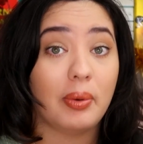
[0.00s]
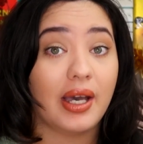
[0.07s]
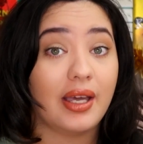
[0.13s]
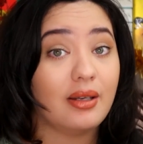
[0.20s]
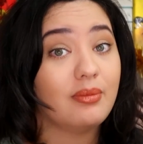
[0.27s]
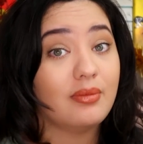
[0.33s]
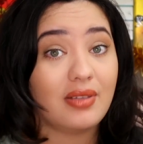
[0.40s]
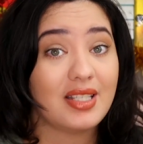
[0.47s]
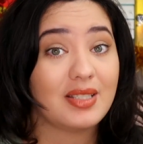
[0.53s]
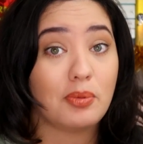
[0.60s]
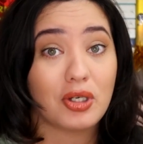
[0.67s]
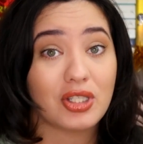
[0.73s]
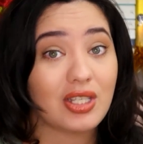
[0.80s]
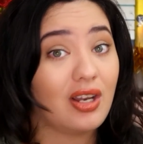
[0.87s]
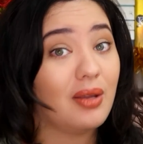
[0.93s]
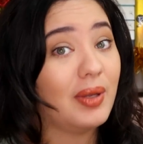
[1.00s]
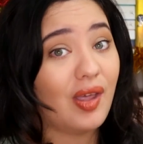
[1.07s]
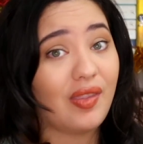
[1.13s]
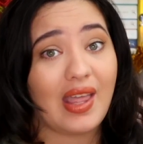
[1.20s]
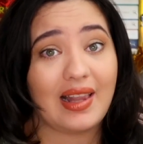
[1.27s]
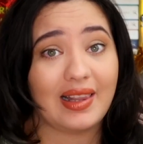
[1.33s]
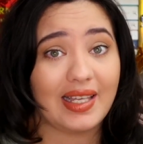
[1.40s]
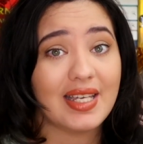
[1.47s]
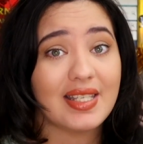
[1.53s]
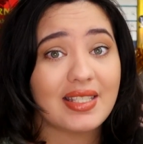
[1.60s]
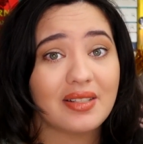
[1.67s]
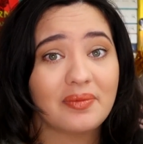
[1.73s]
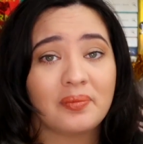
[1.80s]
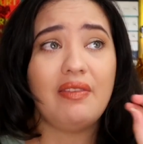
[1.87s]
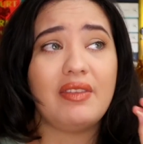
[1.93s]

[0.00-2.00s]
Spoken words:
but this book's gonna be on that list.